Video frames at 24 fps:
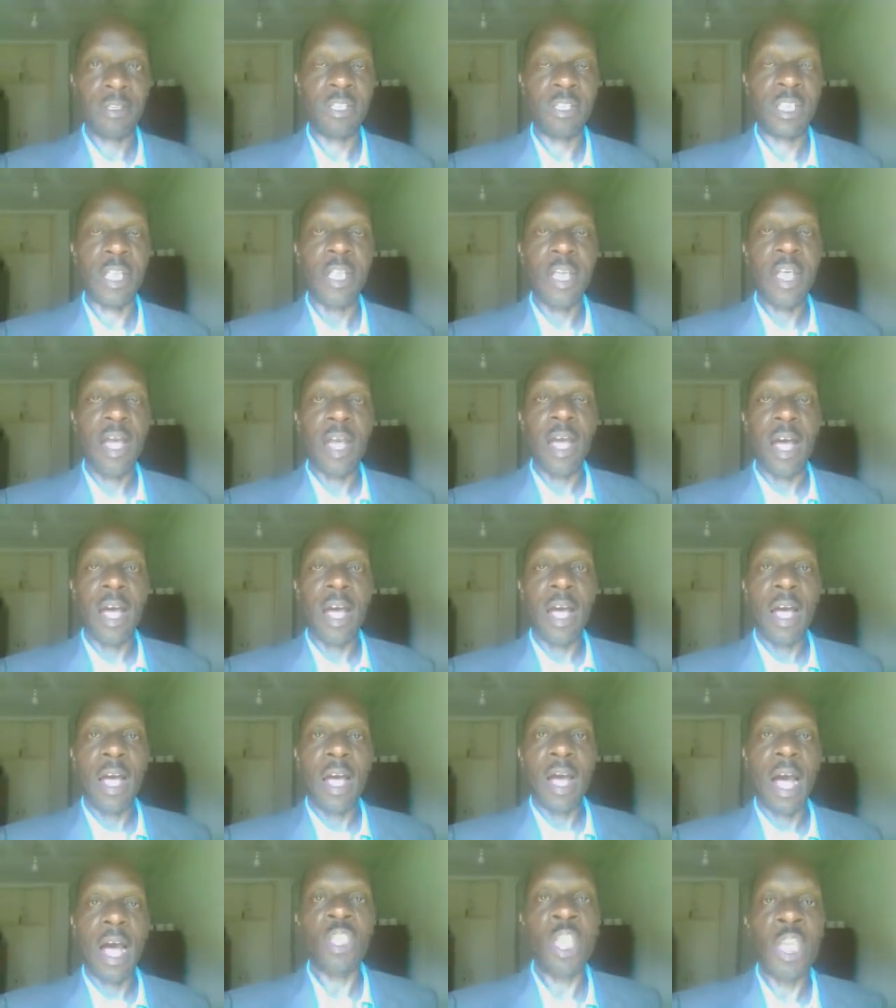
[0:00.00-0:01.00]
You see,
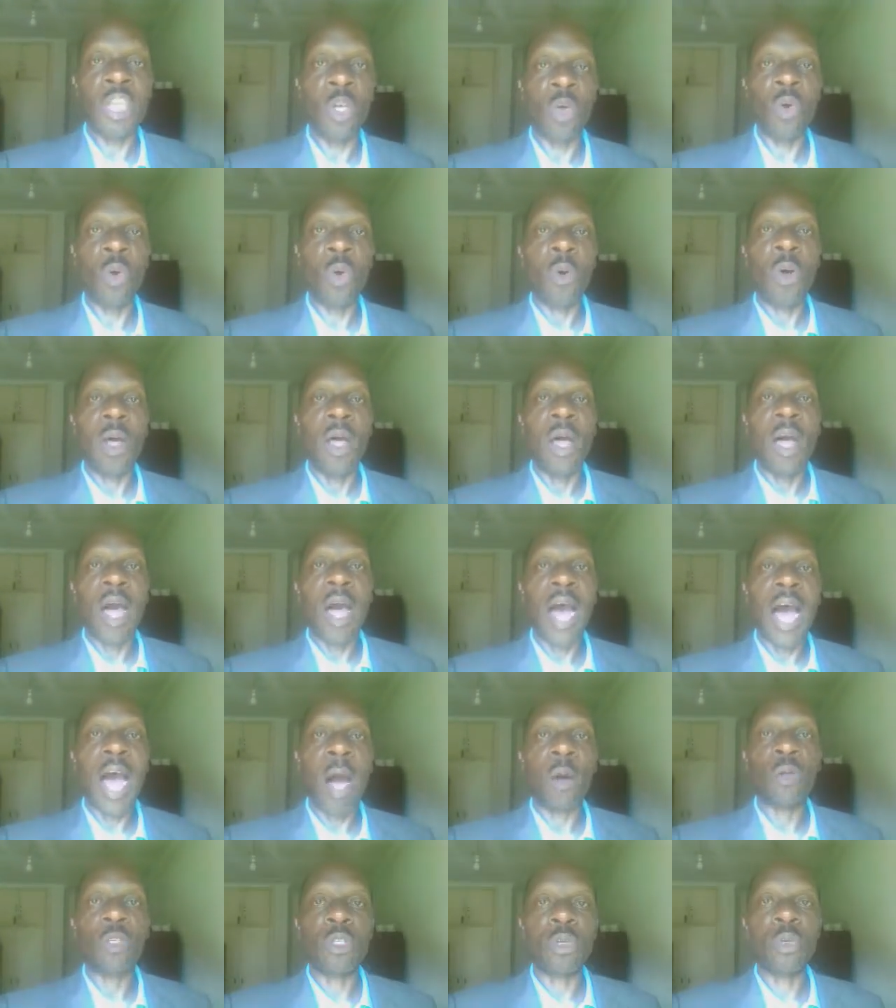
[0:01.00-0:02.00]
I'm teaching you
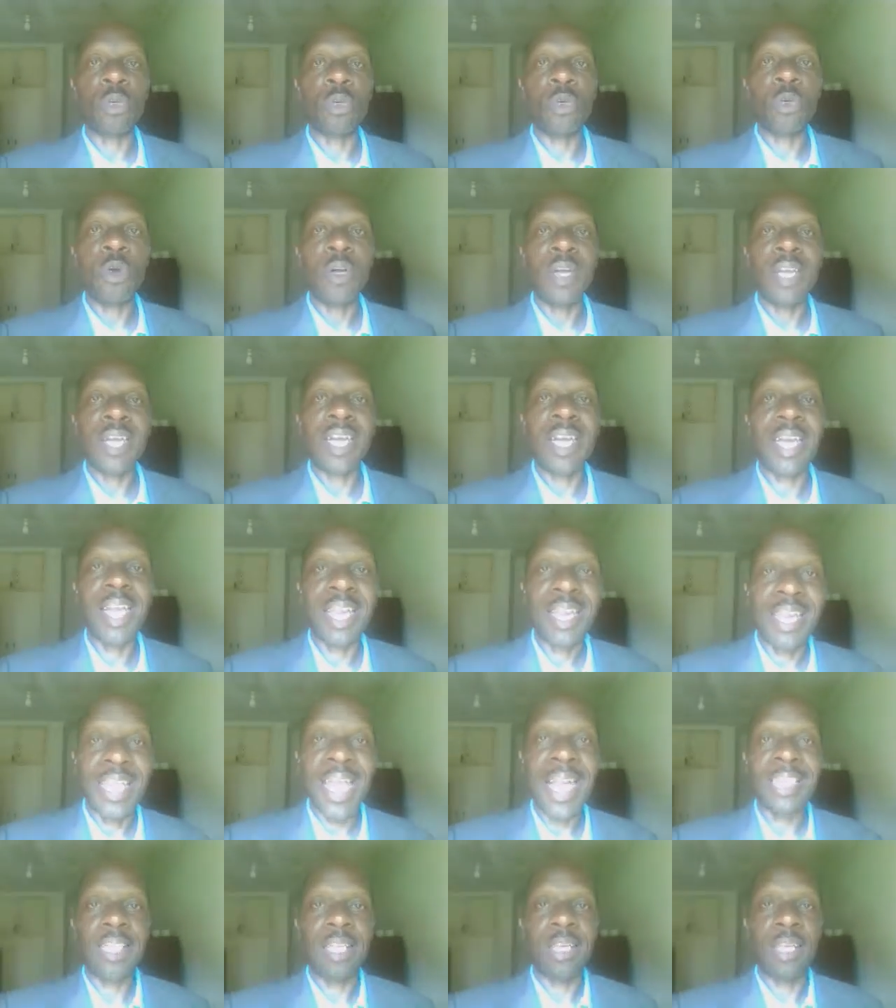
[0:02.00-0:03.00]
how to
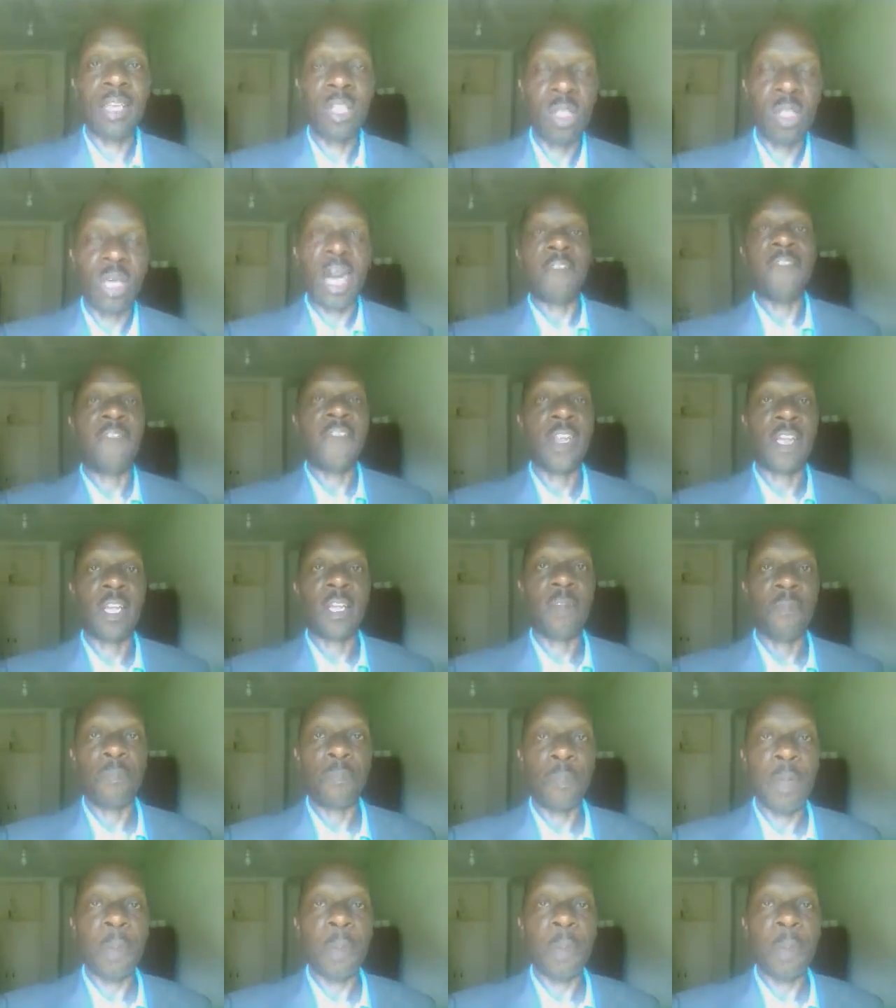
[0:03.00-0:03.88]
create traffic.